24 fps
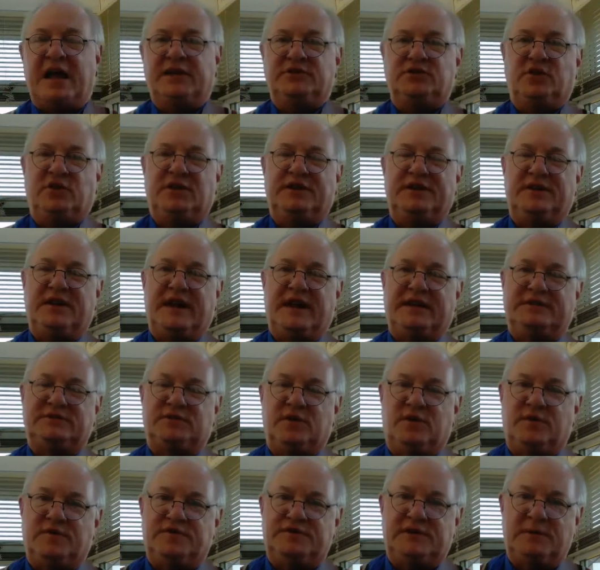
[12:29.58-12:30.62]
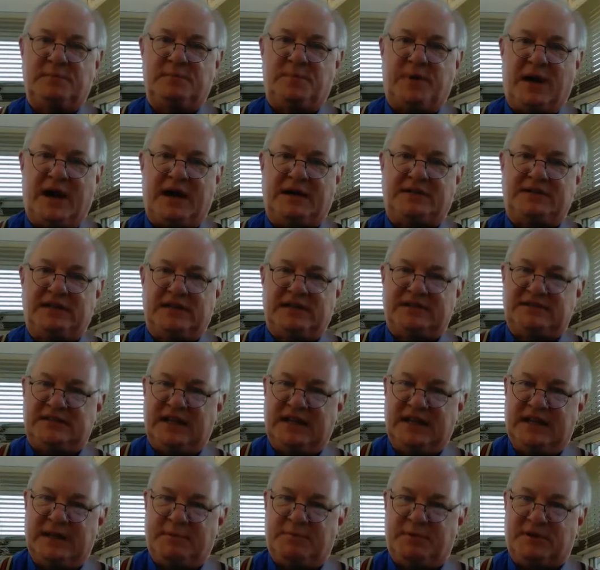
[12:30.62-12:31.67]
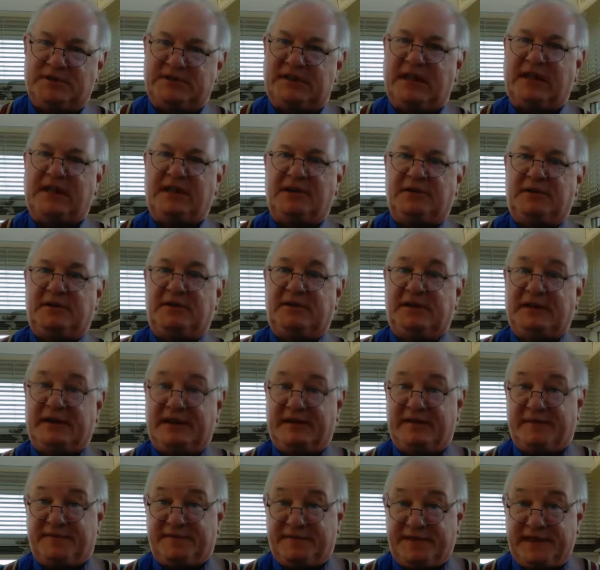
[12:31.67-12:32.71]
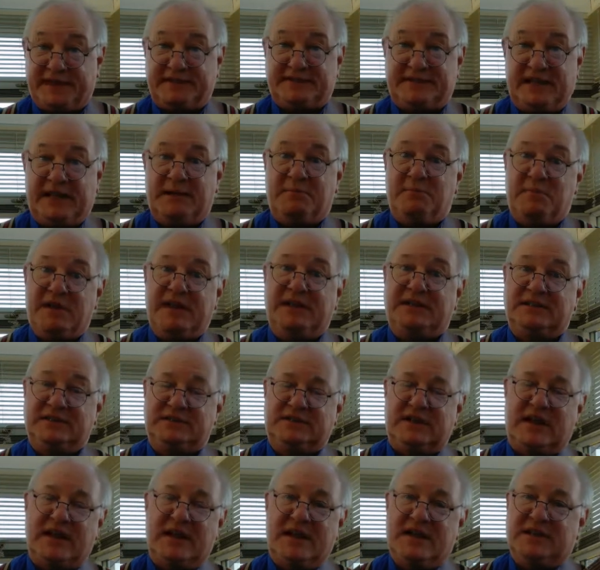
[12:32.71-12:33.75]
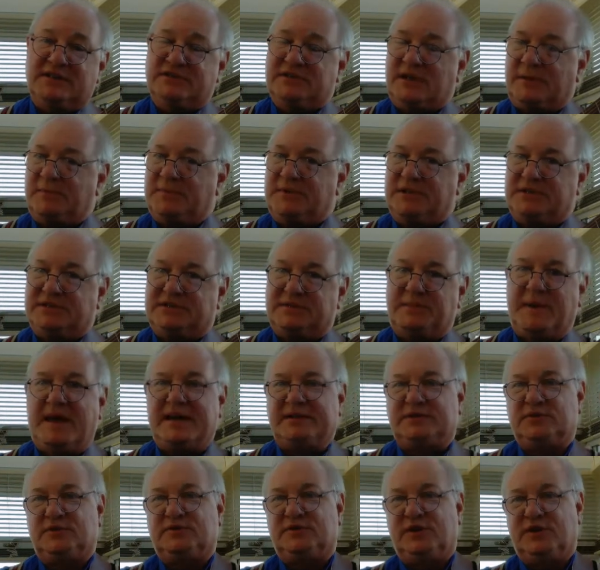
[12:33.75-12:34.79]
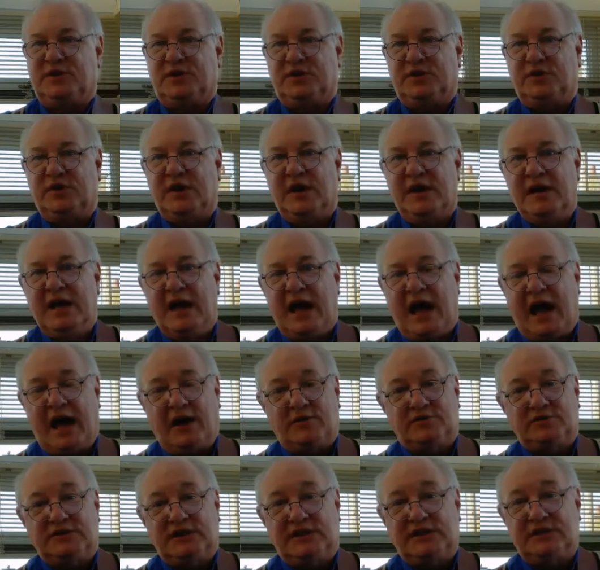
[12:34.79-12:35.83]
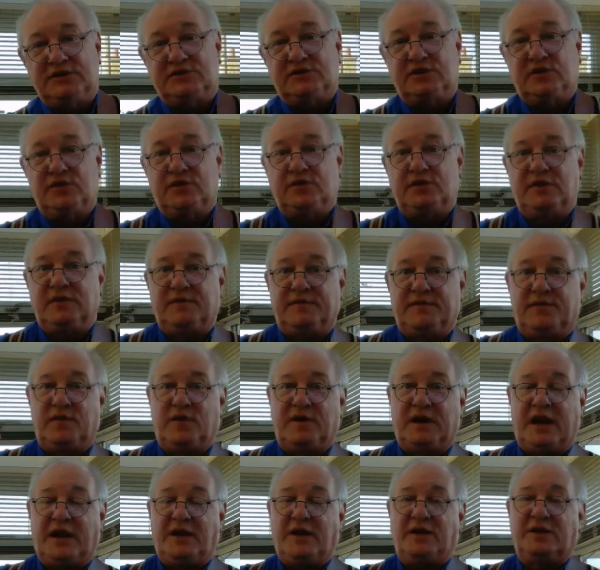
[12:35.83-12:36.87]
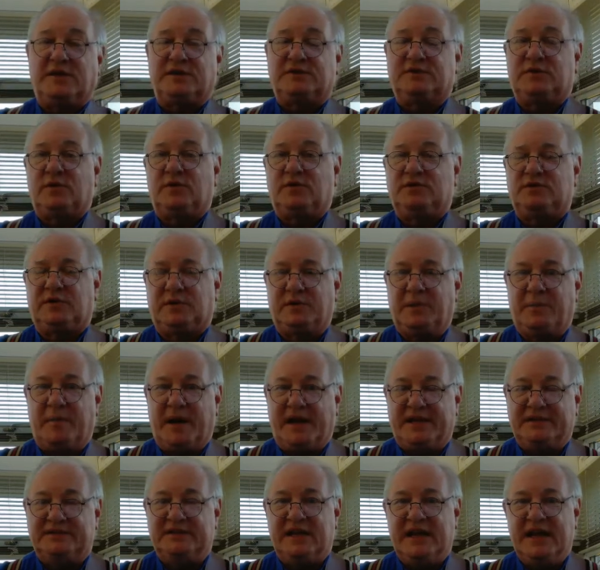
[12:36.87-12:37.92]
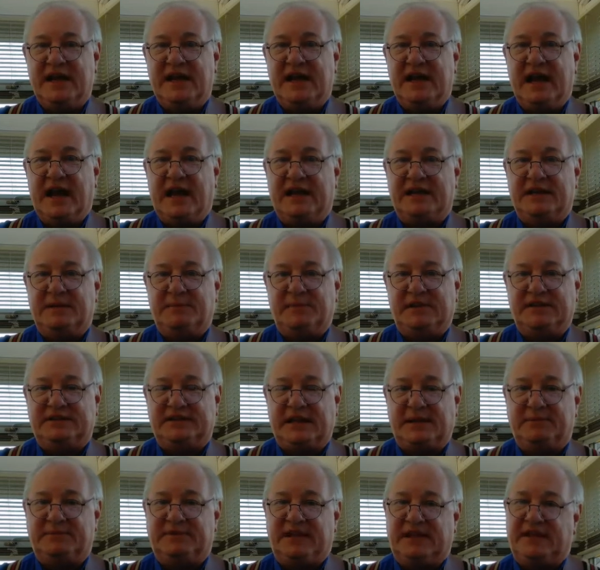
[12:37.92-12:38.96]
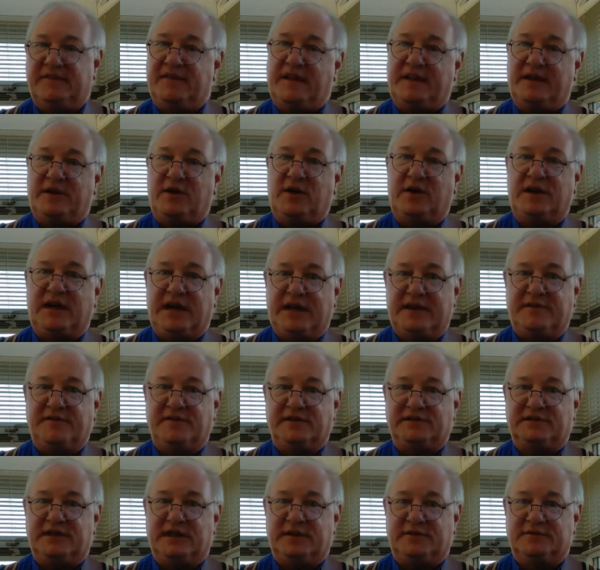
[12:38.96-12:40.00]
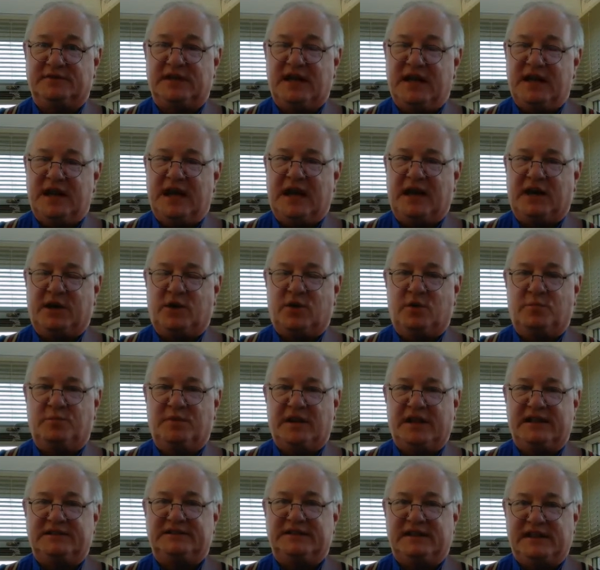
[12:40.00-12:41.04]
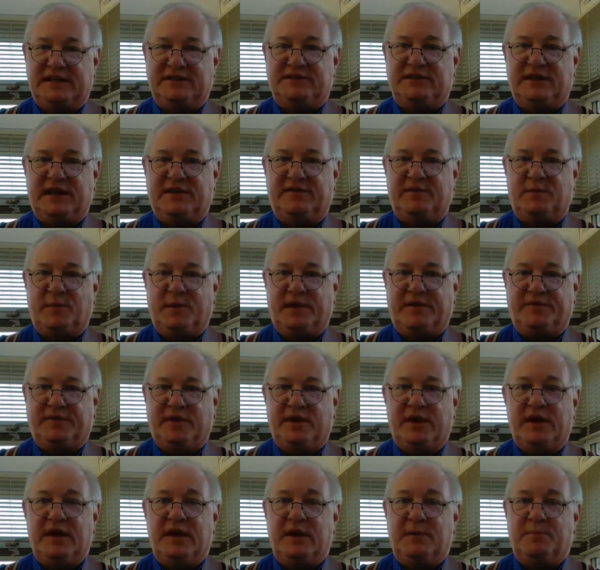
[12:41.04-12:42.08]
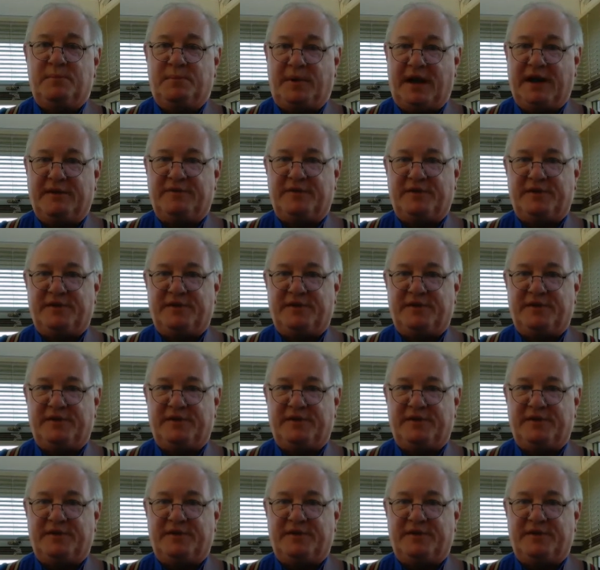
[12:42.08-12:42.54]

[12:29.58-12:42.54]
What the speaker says: Enjoy the rest of St. Patrick's Day, particularly if this day means something special to you. I'll see you soon for another Songs on the Manse. In the meantime, take very good care of yourselves, and God bless each and every one of you. Bye